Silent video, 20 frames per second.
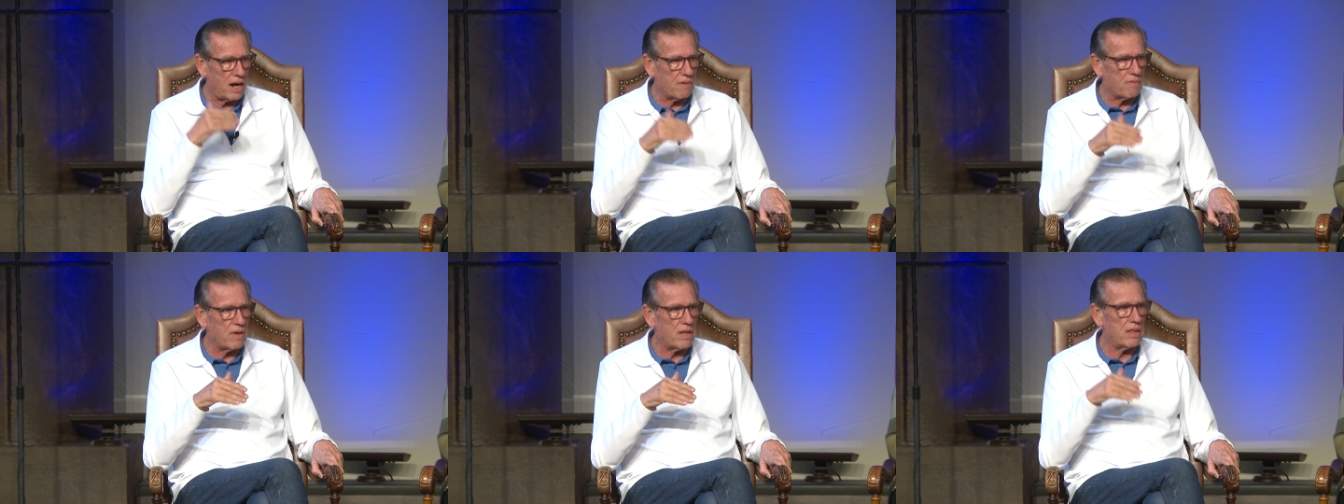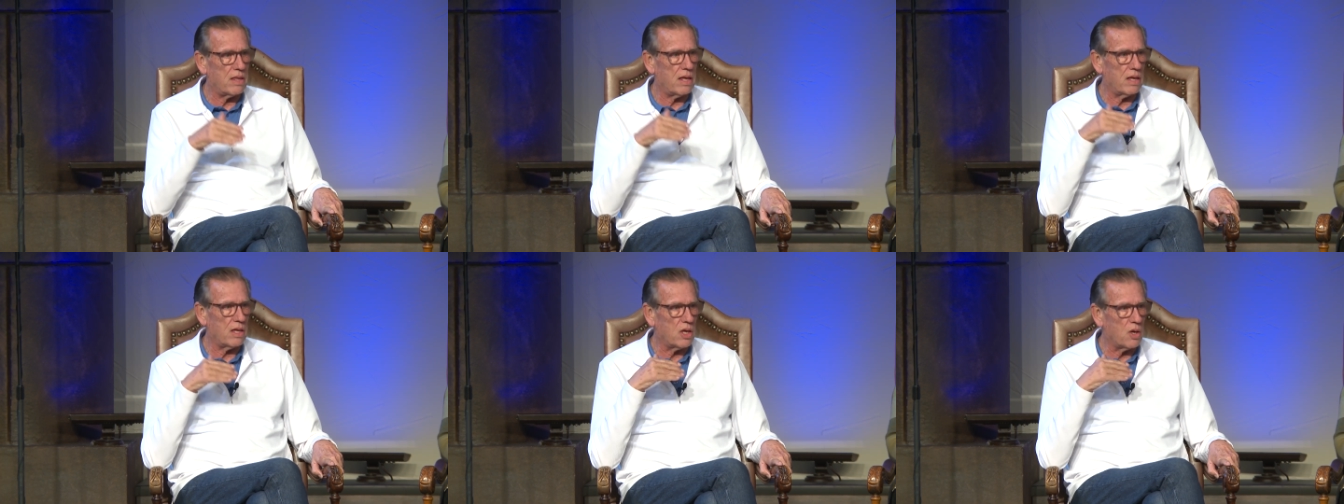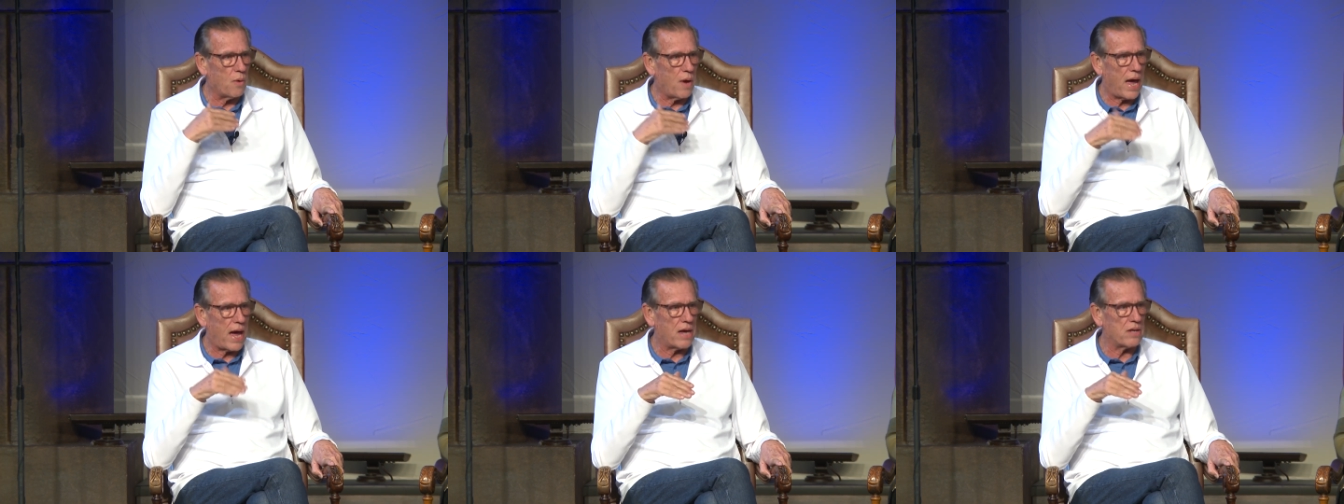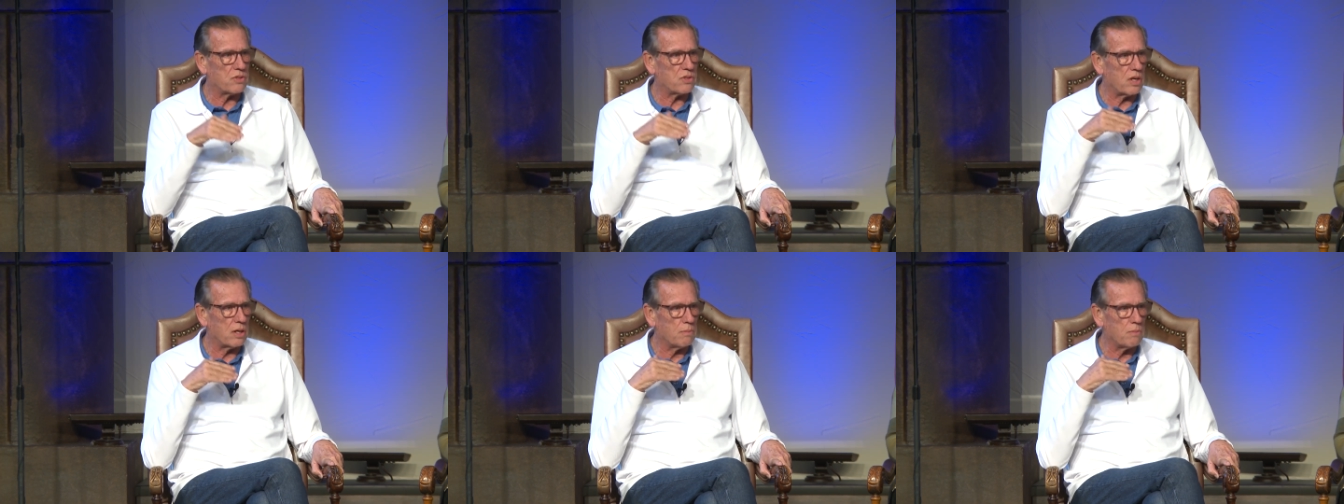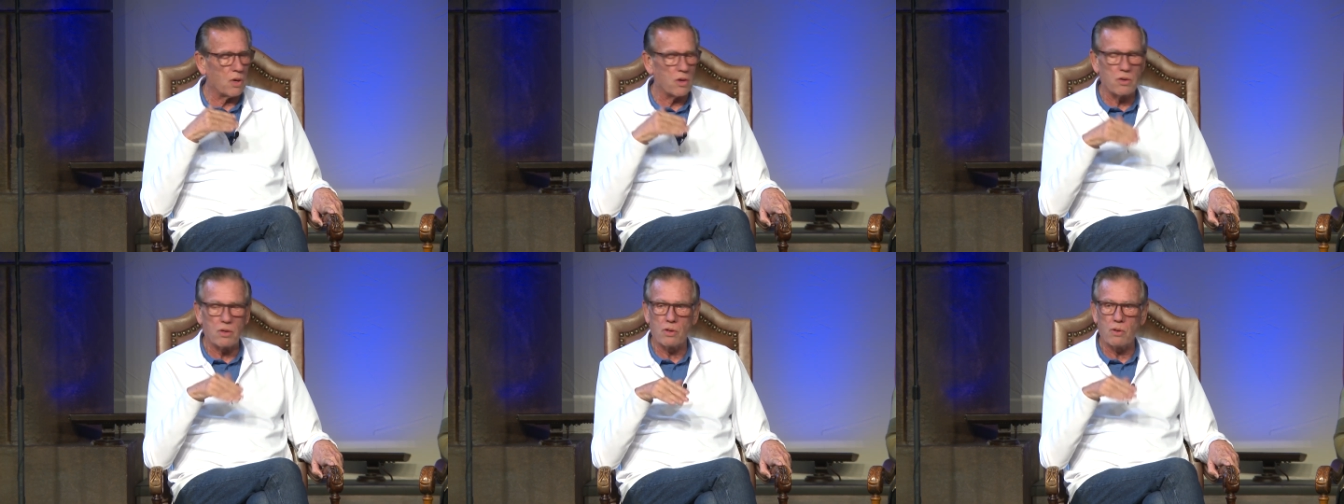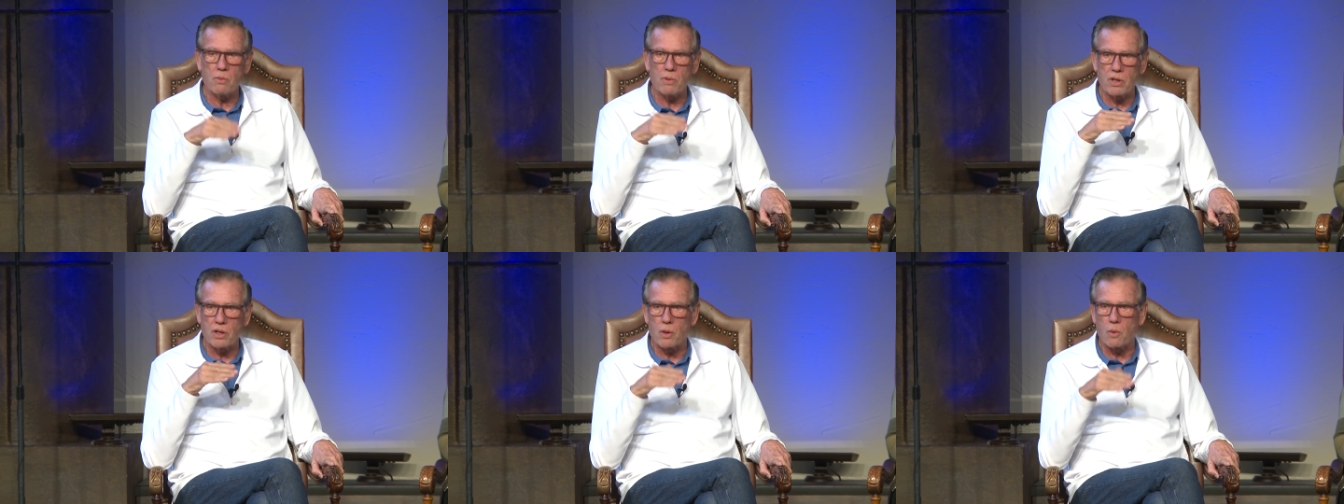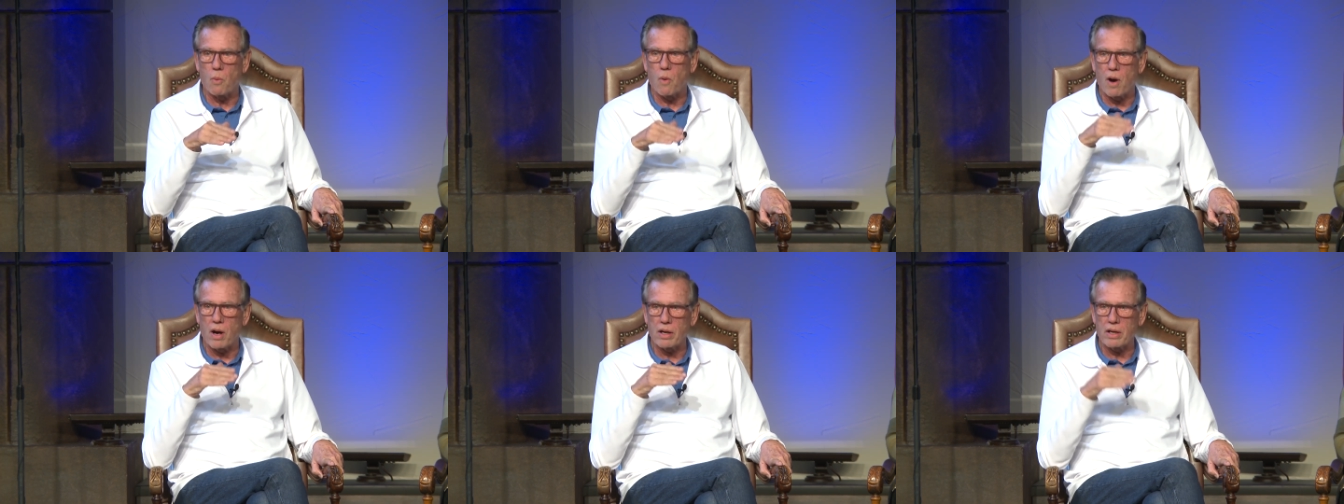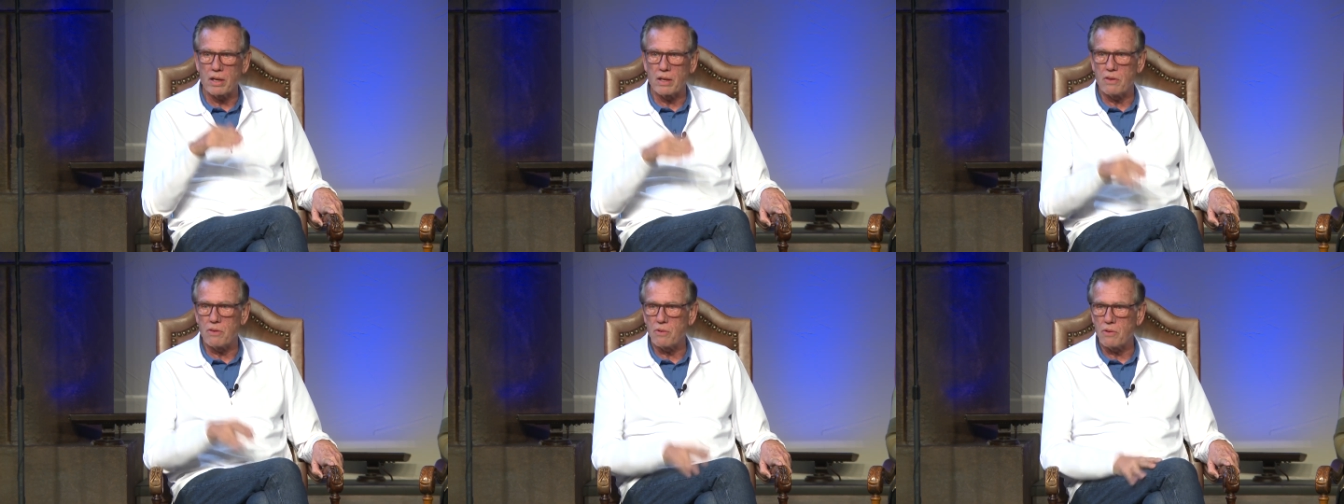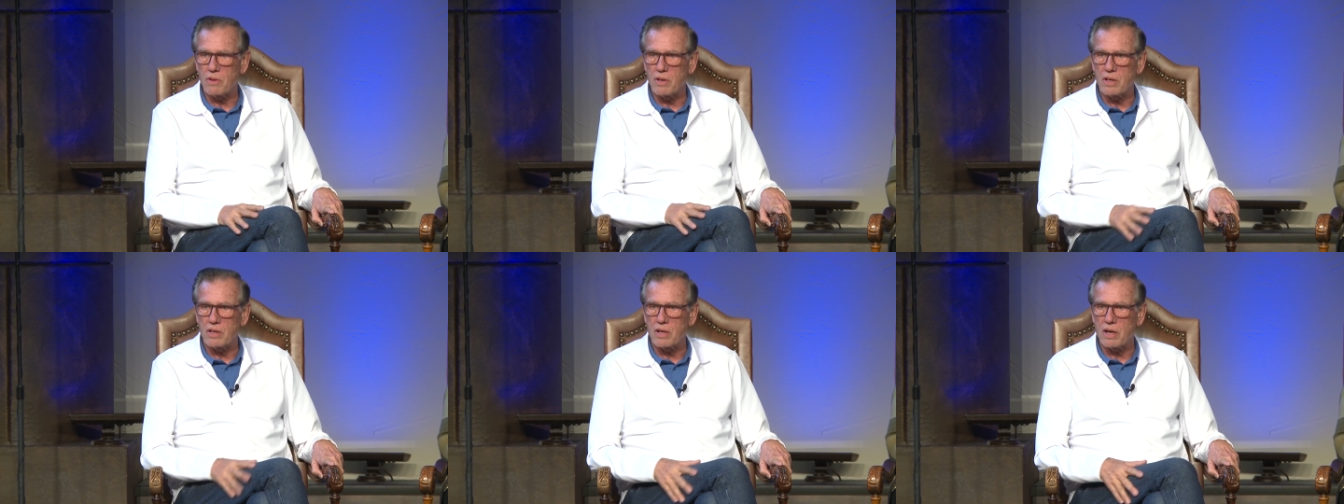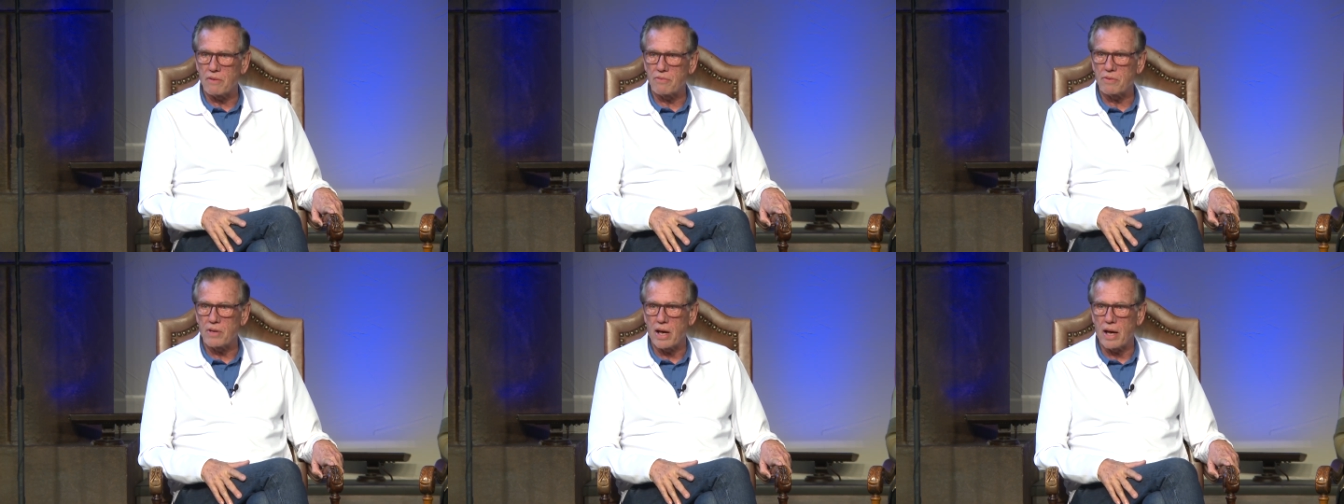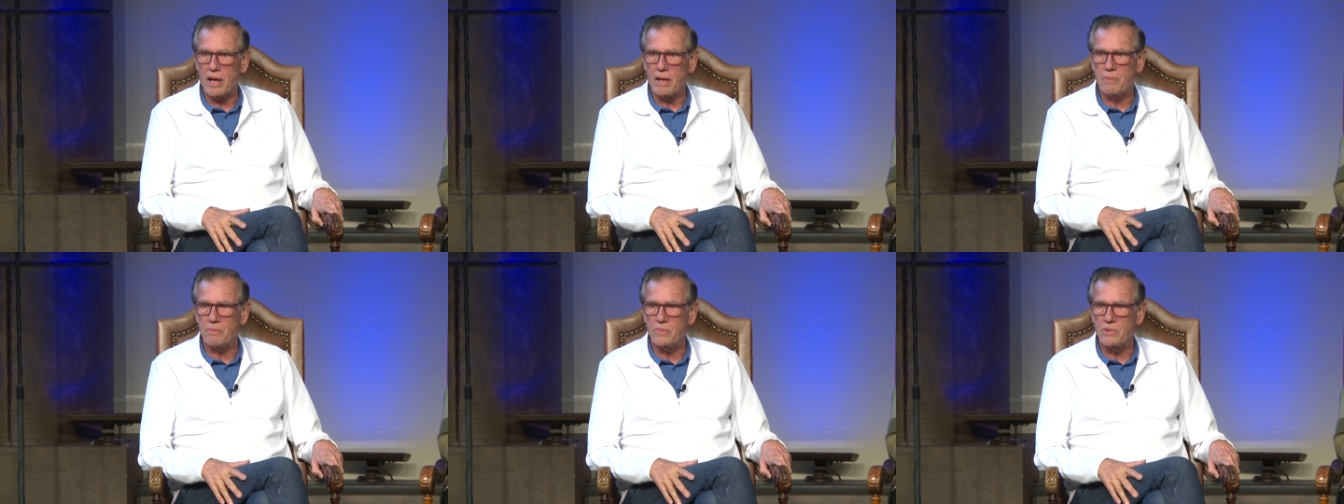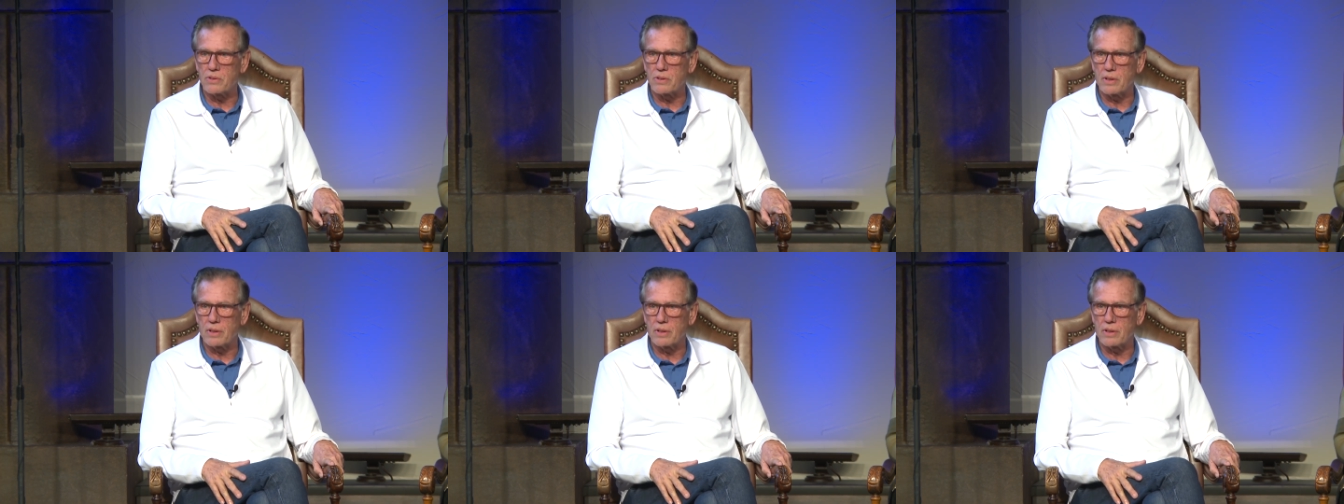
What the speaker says: everything you ask him to do when you're walking through the tough times.